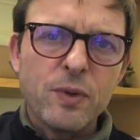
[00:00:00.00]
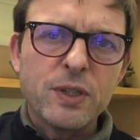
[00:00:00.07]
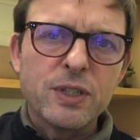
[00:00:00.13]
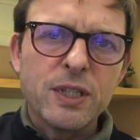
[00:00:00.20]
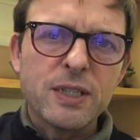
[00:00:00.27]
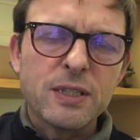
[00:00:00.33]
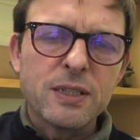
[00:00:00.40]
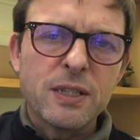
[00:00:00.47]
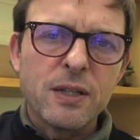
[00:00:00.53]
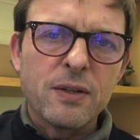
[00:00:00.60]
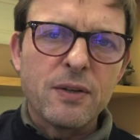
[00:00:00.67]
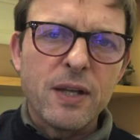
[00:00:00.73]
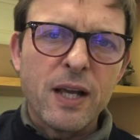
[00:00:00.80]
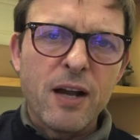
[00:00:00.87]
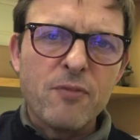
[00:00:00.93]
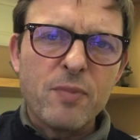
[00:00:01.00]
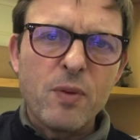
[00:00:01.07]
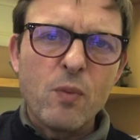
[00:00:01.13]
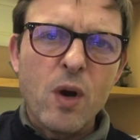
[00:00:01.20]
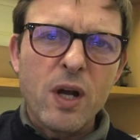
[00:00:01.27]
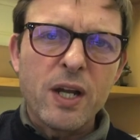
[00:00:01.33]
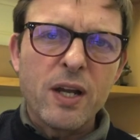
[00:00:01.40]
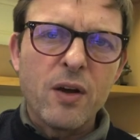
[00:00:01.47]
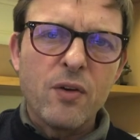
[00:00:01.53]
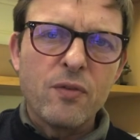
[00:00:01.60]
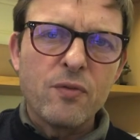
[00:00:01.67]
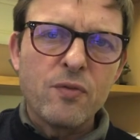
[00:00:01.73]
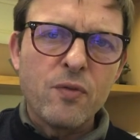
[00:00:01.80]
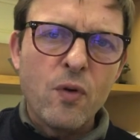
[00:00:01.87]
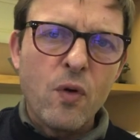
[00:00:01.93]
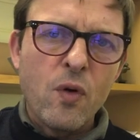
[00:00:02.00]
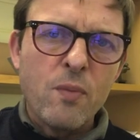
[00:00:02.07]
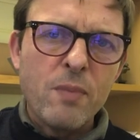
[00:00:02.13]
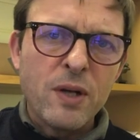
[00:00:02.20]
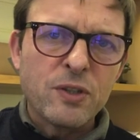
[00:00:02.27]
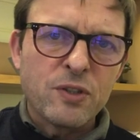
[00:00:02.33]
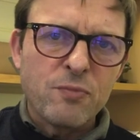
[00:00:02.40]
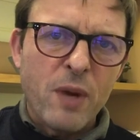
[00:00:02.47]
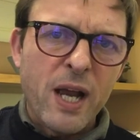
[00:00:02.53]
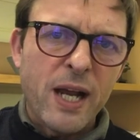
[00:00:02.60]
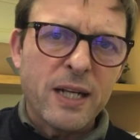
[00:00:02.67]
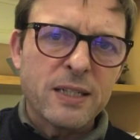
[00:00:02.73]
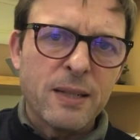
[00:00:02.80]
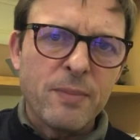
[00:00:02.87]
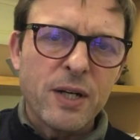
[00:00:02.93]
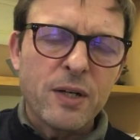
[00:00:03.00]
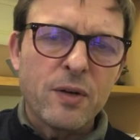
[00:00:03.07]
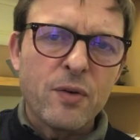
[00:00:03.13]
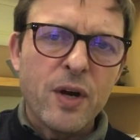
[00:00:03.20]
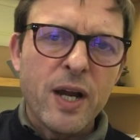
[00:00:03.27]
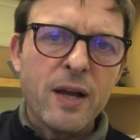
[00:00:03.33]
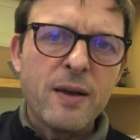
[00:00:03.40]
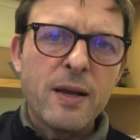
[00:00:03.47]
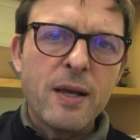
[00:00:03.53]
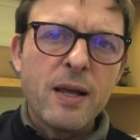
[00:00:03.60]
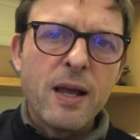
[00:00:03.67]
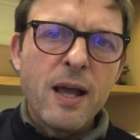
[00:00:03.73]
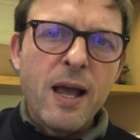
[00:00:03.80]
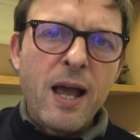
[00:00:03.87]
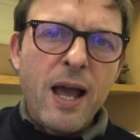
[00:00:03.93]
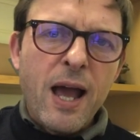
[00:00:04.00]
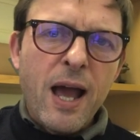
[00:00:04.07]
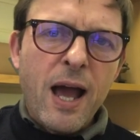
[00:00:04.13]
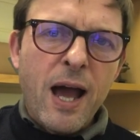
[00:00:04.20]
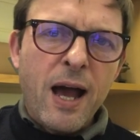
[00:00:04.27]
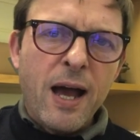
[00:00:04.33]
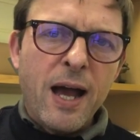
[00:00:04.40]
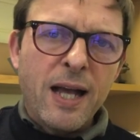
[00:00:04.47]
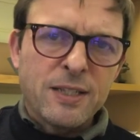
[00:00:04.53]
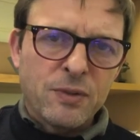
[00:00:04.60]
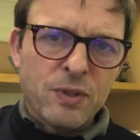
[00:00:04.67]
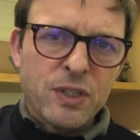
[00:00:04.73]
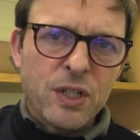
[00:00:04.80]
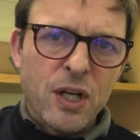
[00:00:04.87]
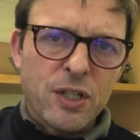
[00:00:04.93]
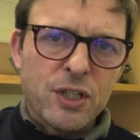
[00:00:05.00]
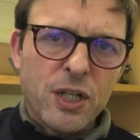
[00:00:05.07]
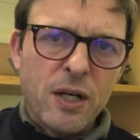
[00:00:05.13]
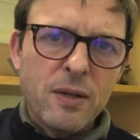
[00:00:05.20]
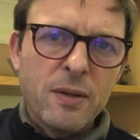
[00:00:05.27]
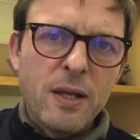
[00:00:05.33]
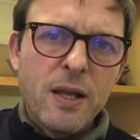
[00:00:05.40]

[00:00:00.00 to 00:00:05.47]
which is the thing I've been working on for most of my academic career as a researcher